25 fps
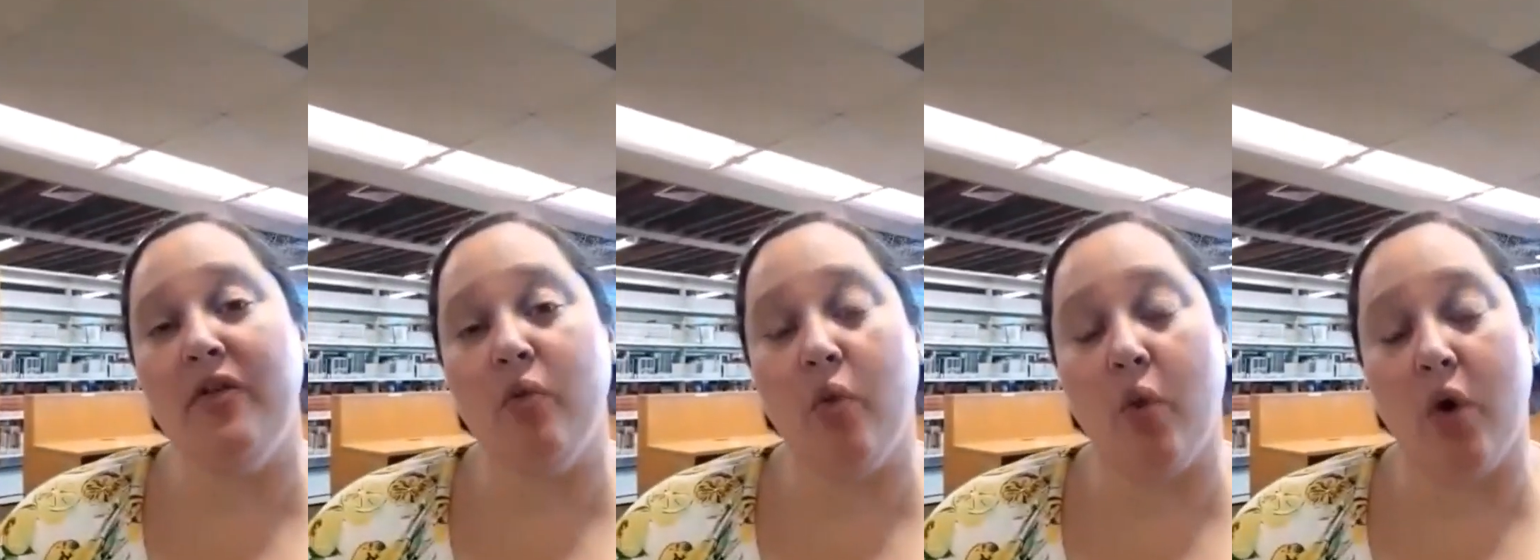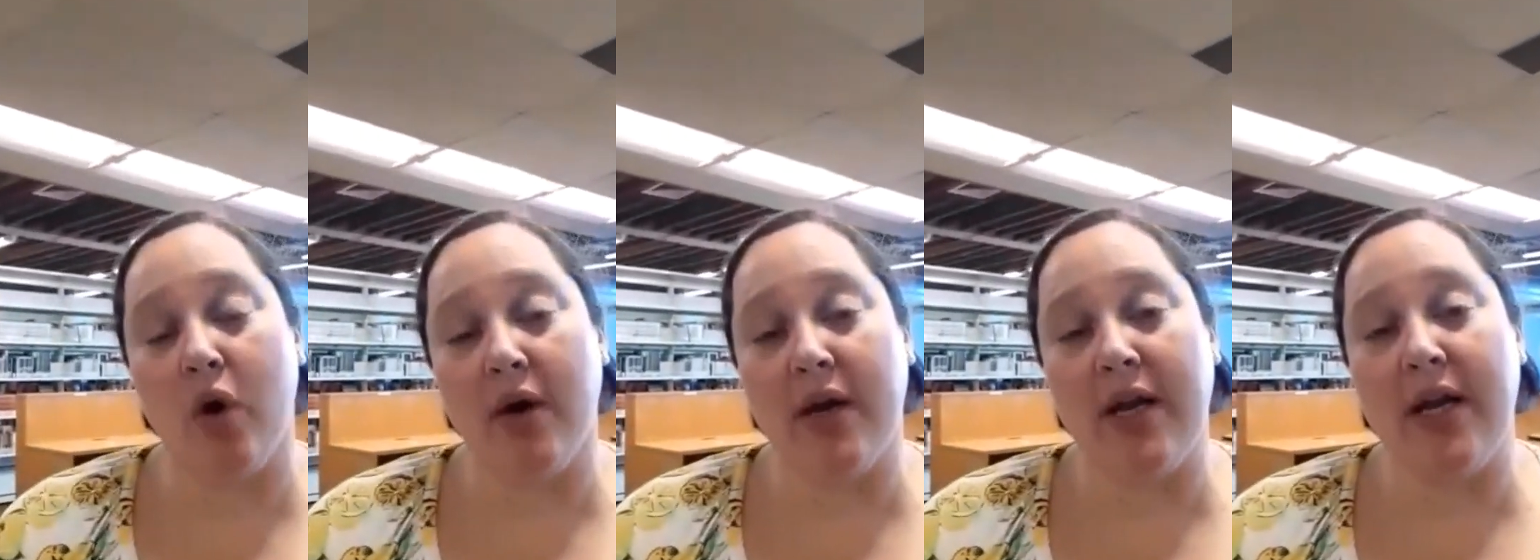
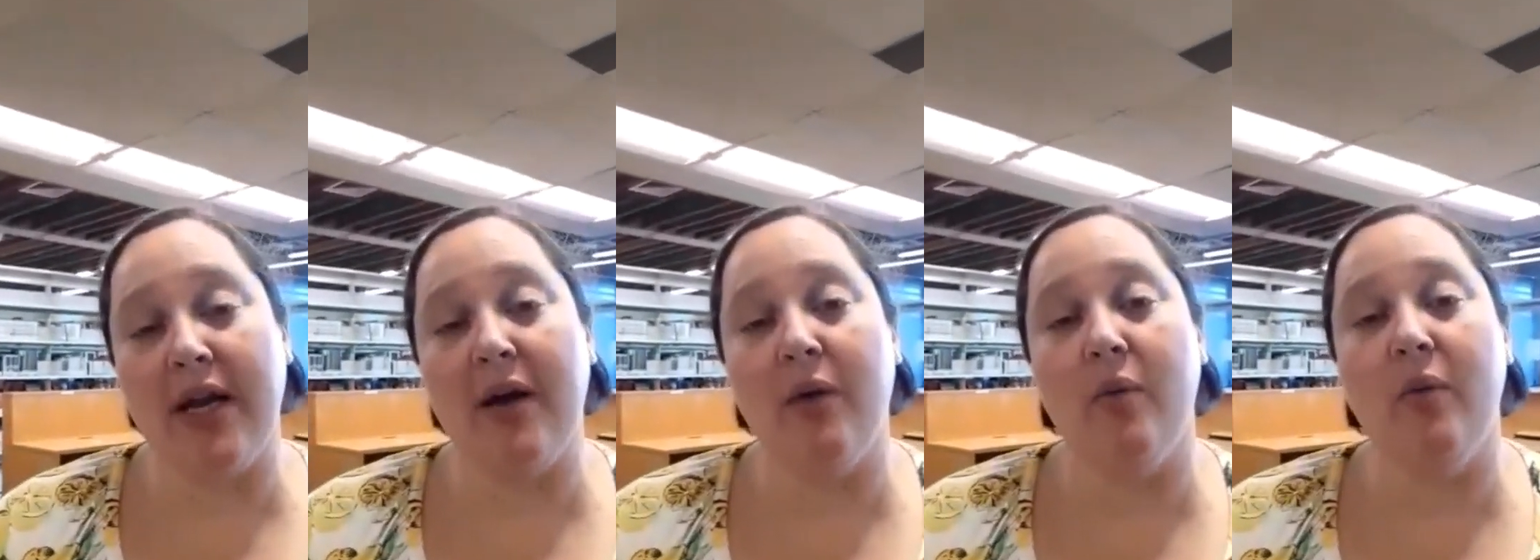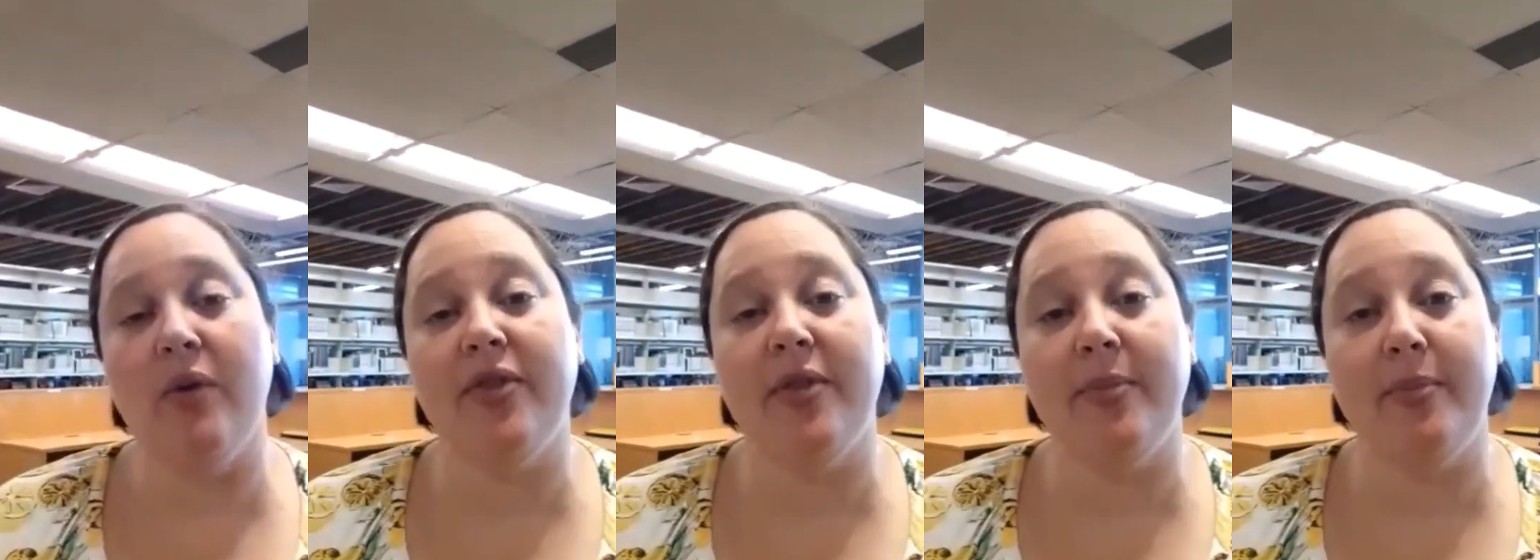
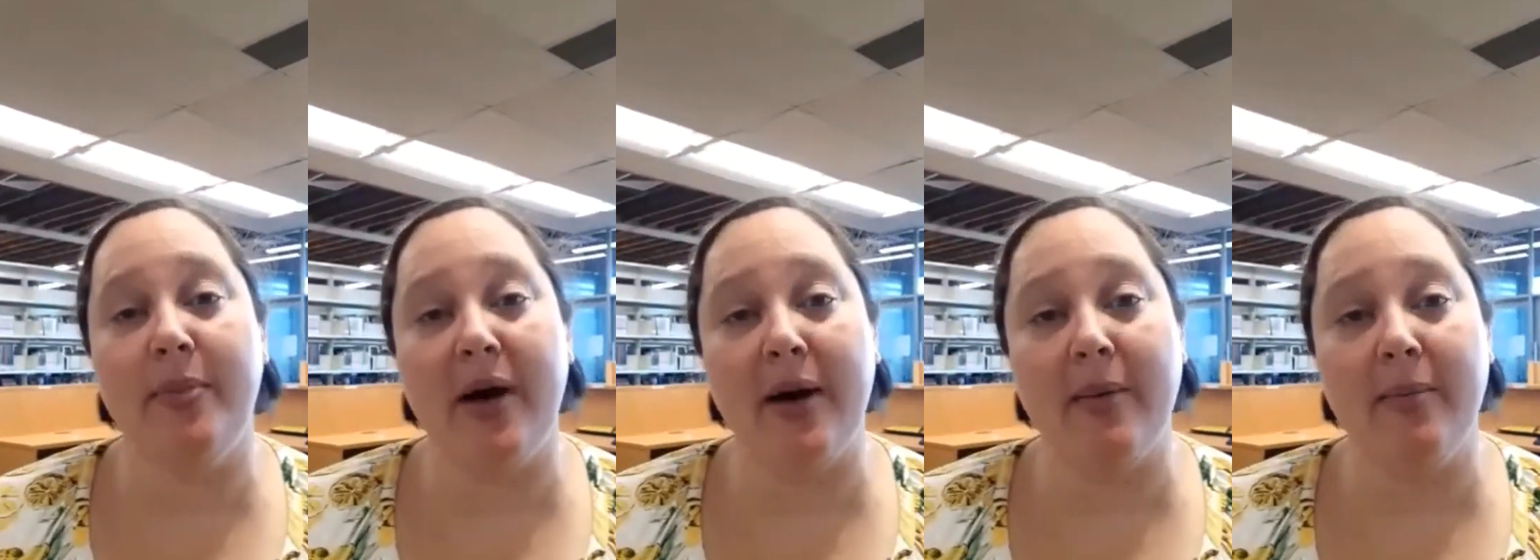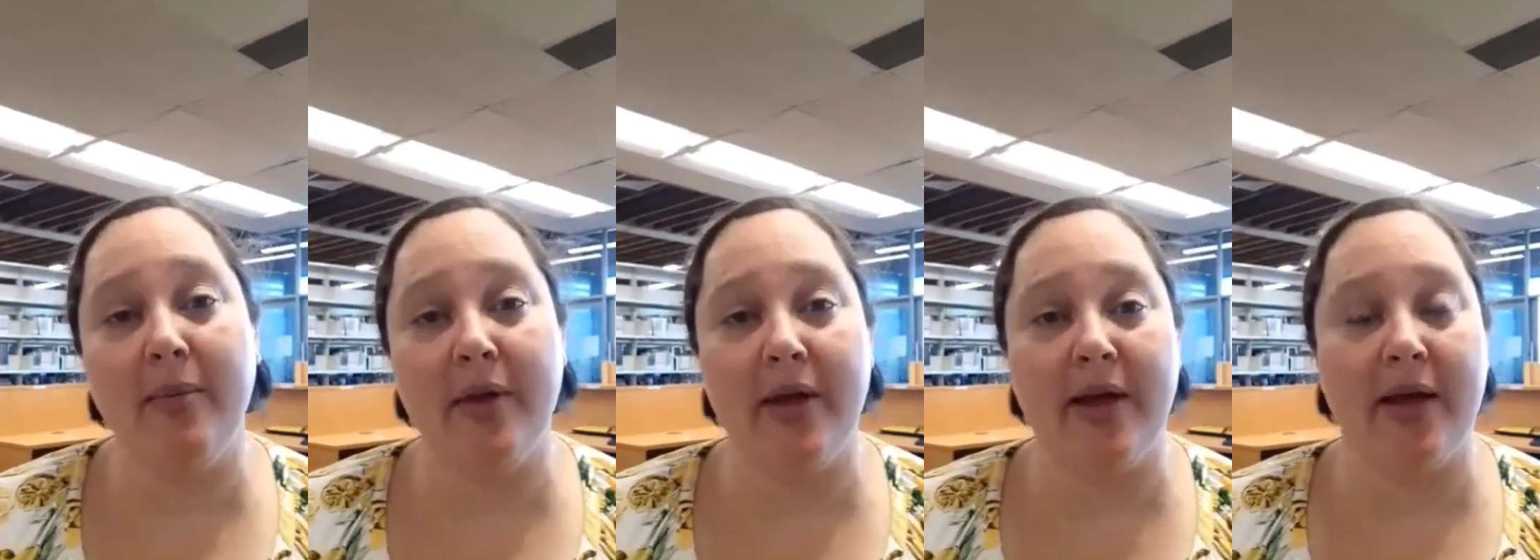working with the
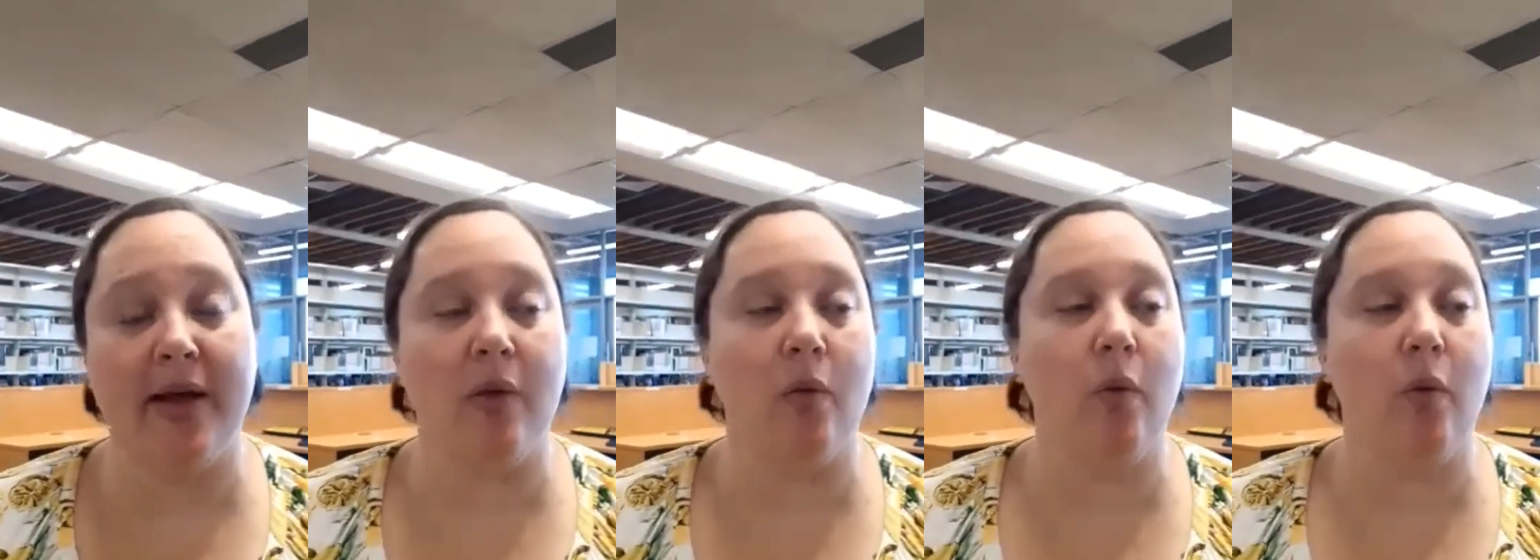public.